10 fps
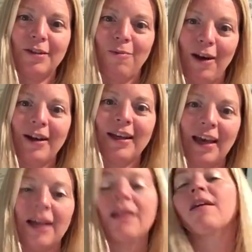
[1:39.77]
You want to
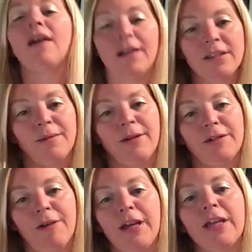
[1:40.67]
get customers, right?